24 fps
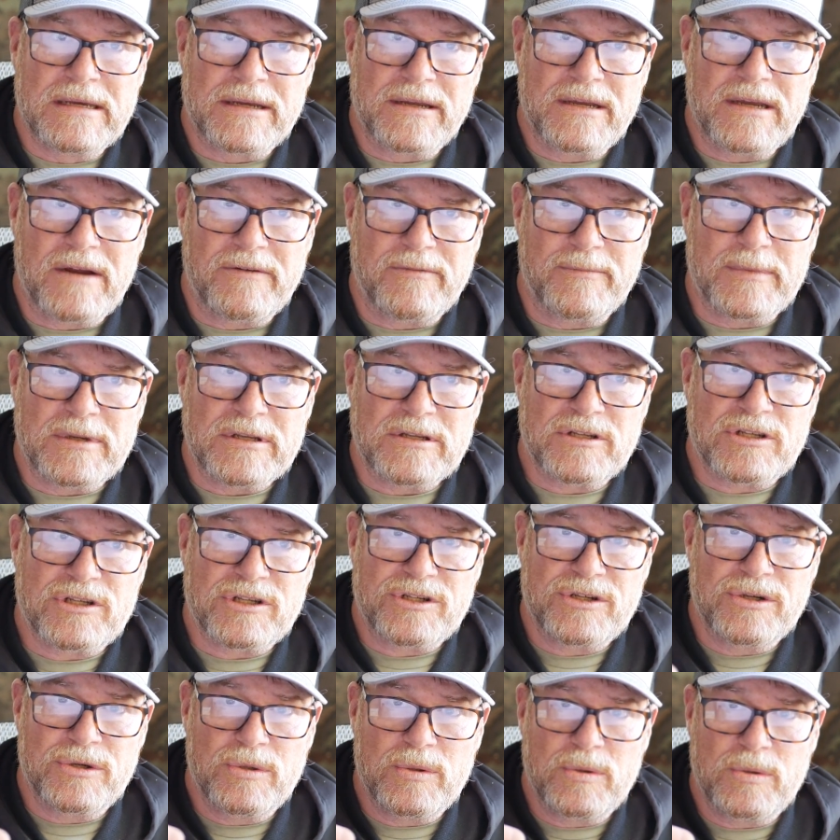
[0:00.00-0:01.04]
government
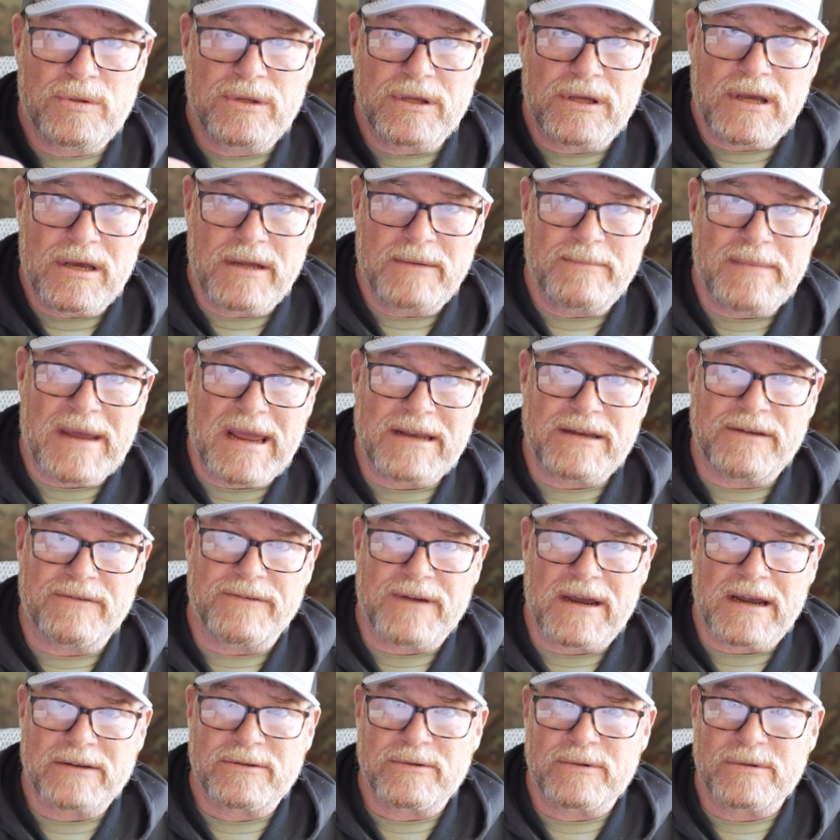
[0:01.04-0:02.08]
sue the gun
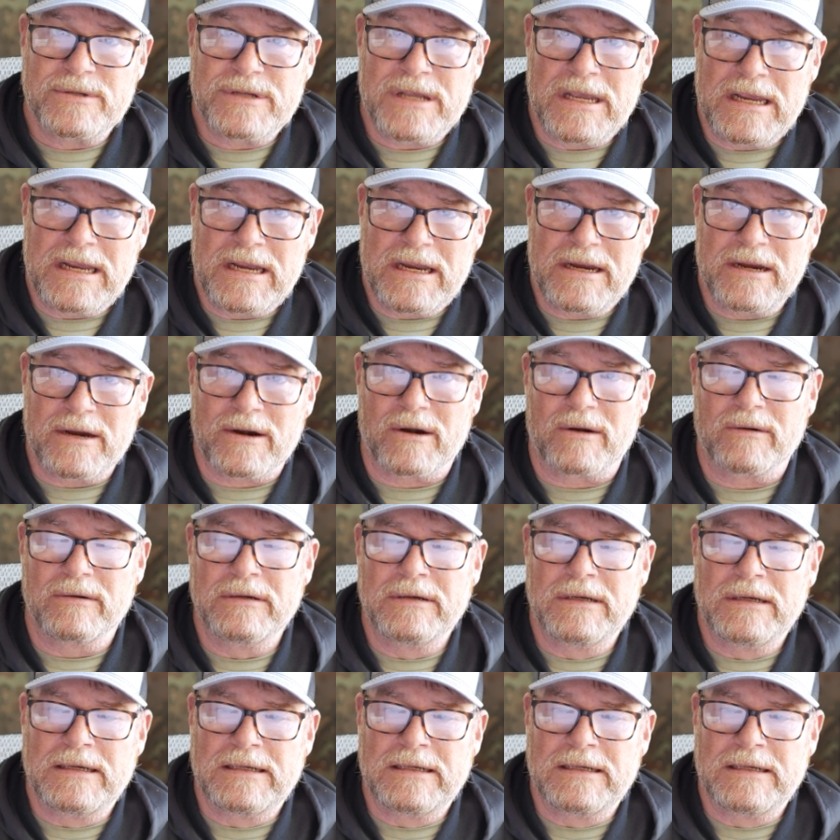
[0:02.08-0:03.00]
manufacturers here